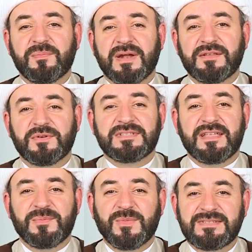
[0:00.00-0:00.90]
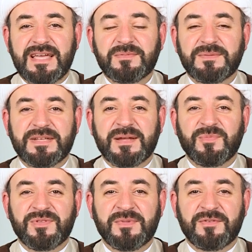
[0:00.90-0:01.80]
but I don't tell them what time to meet up
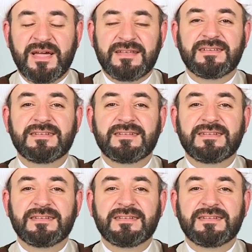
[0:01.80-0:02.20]
with me, right?